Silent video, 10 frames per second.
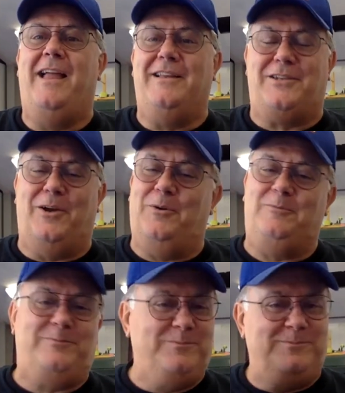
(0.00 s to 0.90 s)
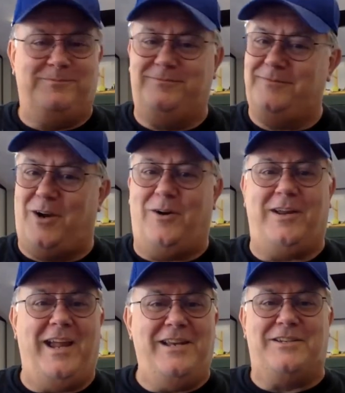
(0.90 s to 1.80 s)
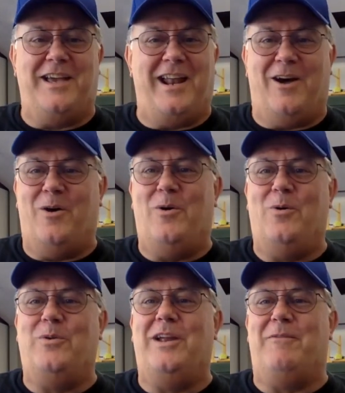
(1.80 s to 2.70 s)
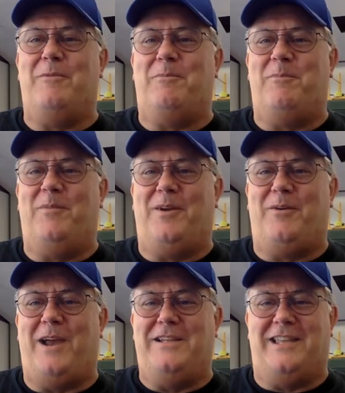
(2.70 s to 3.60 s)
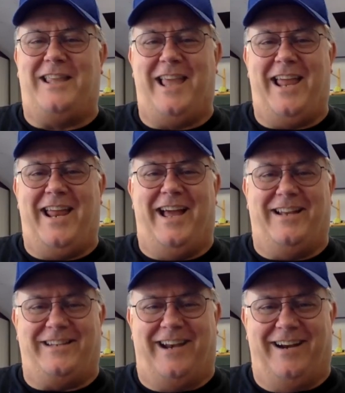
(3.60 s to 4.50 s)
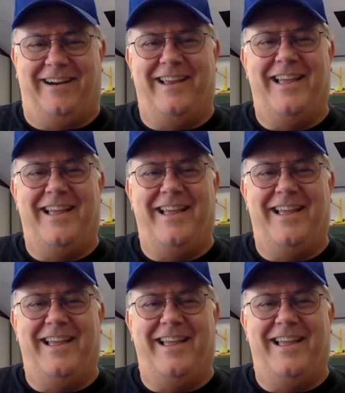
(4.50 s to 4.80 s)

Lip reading: So hurricanes have got a whole different crazy thing out there.